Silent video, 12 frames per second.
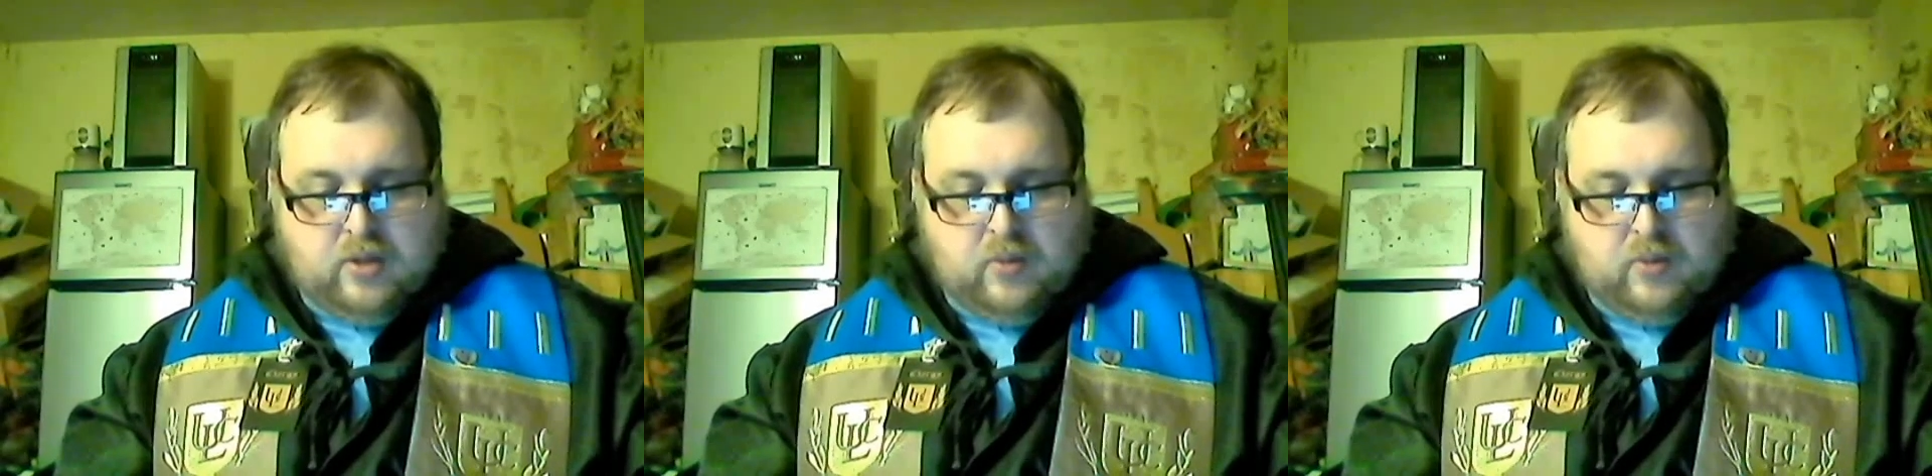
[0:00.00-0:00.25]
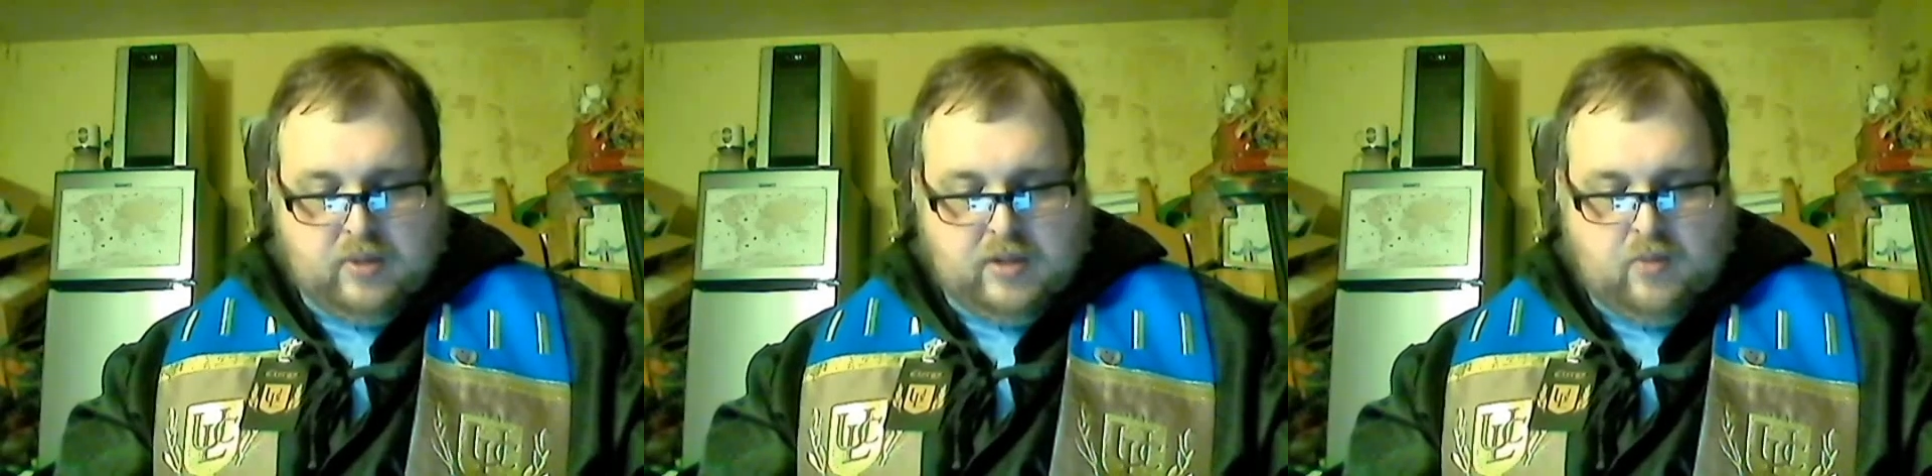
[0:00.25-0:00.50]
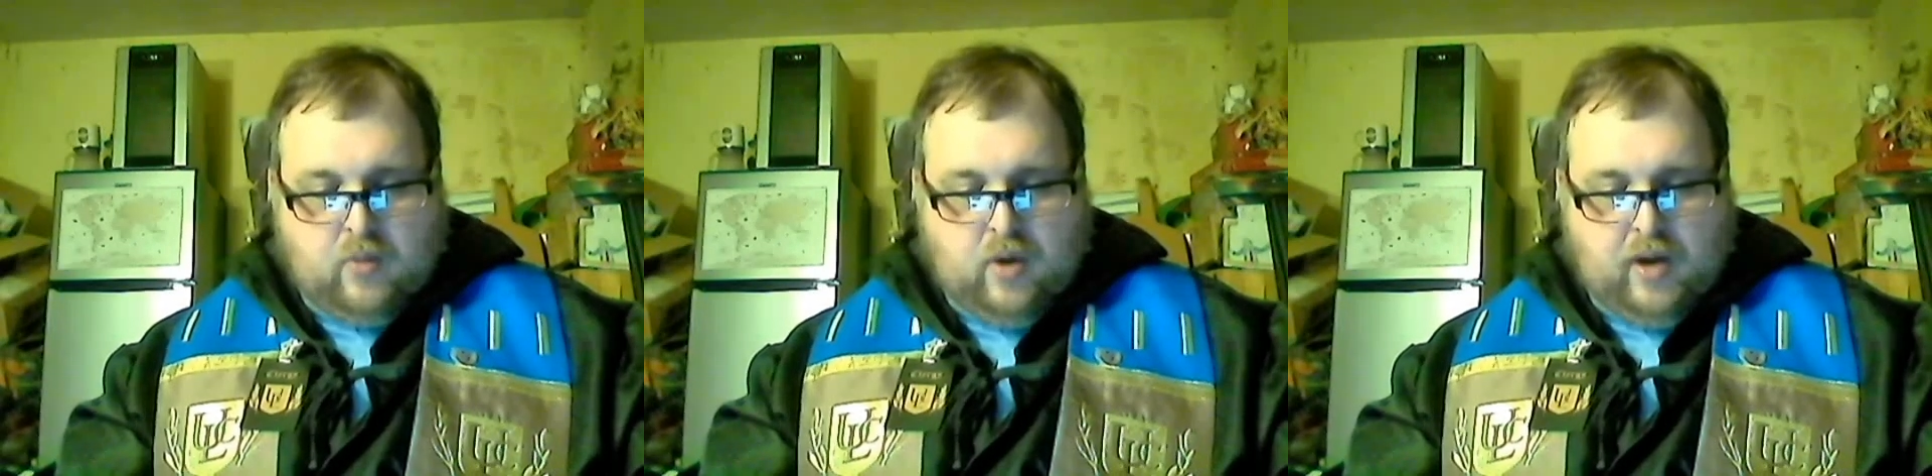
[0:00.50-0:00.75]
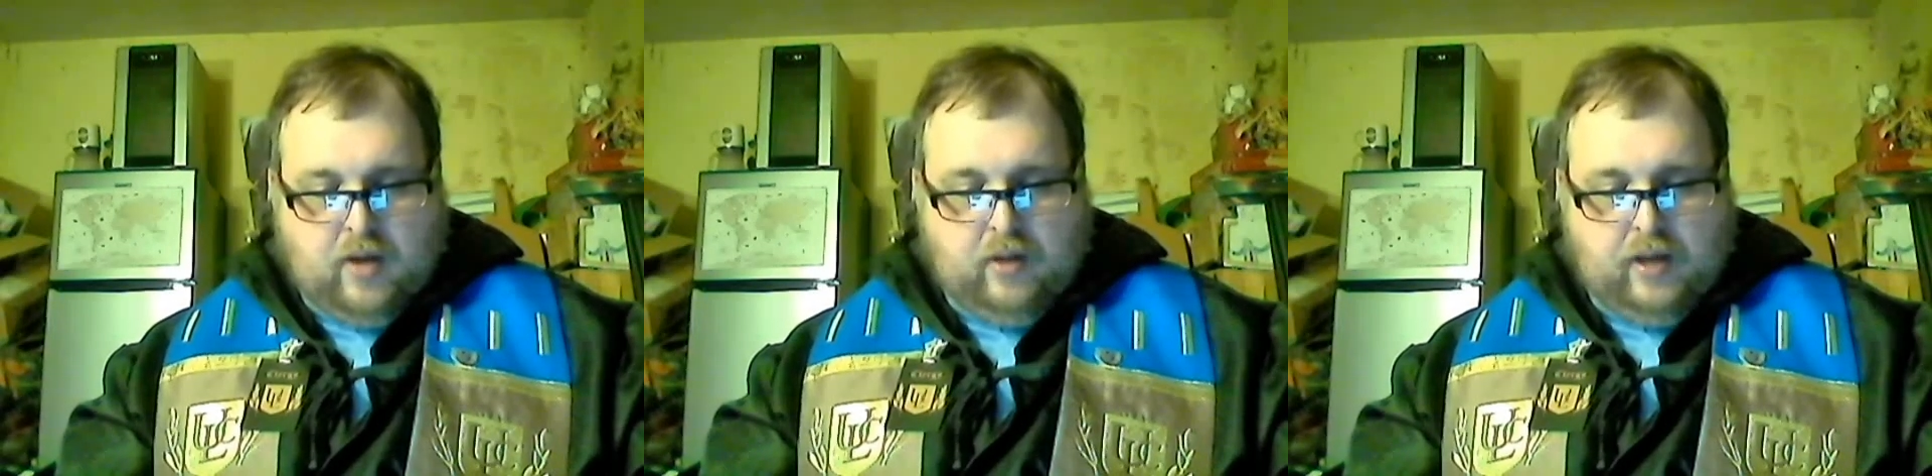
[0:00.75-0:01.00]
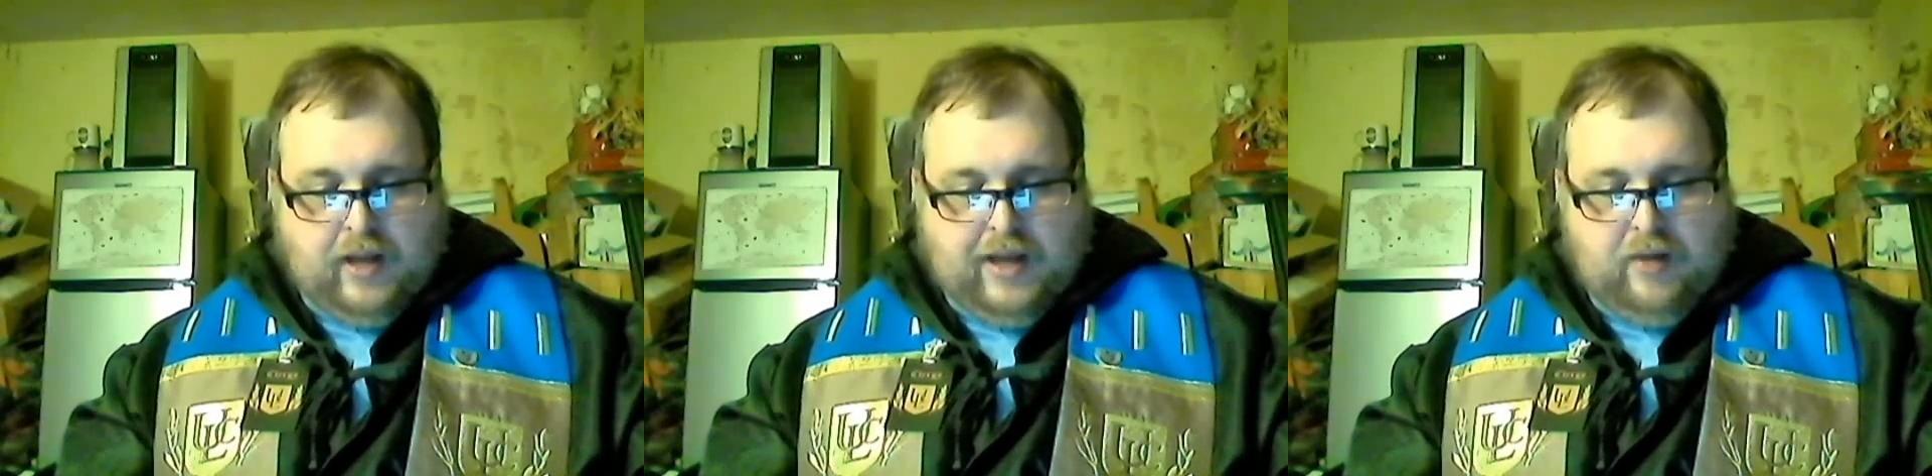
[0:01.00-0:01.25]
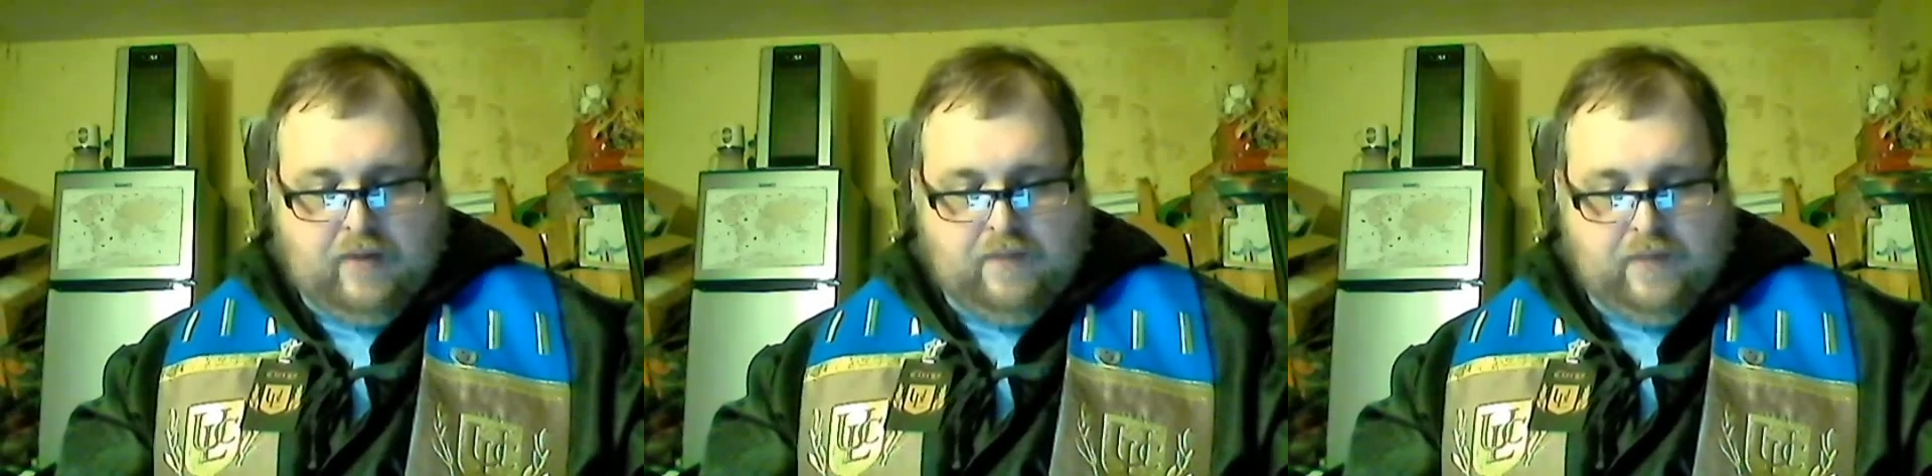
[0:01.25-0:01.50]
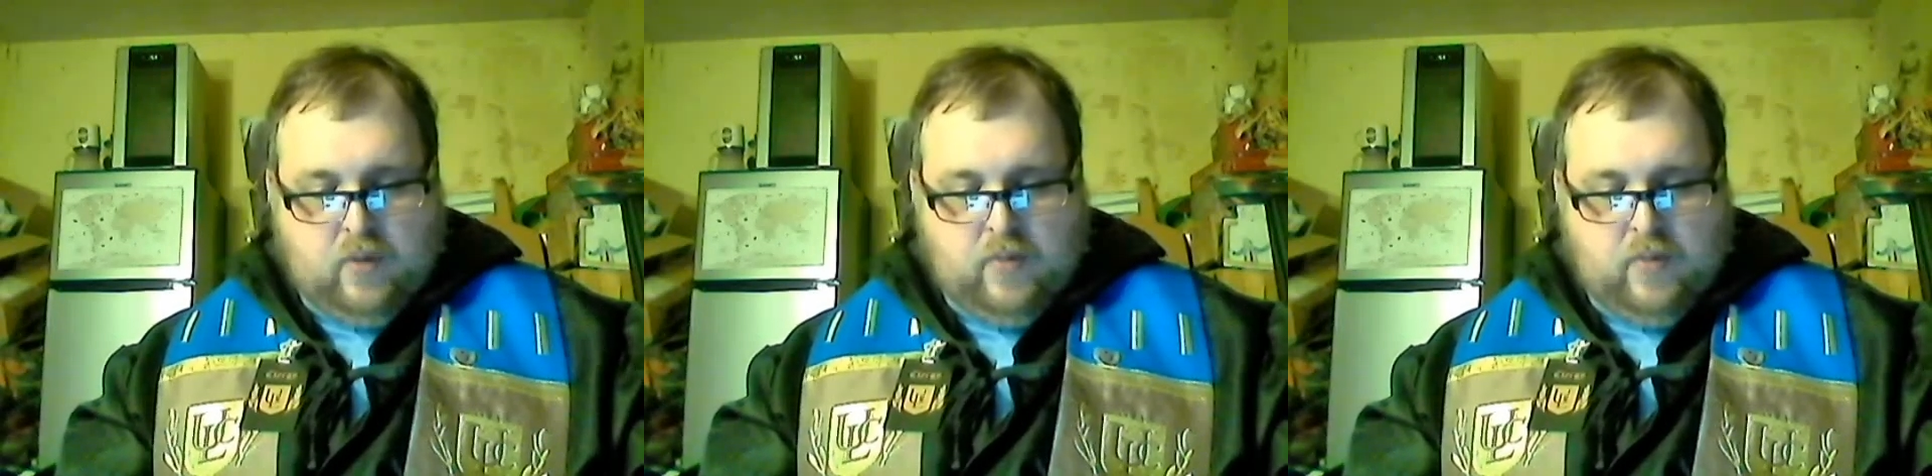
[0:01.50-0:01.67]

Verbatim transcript: once in a while, allow a few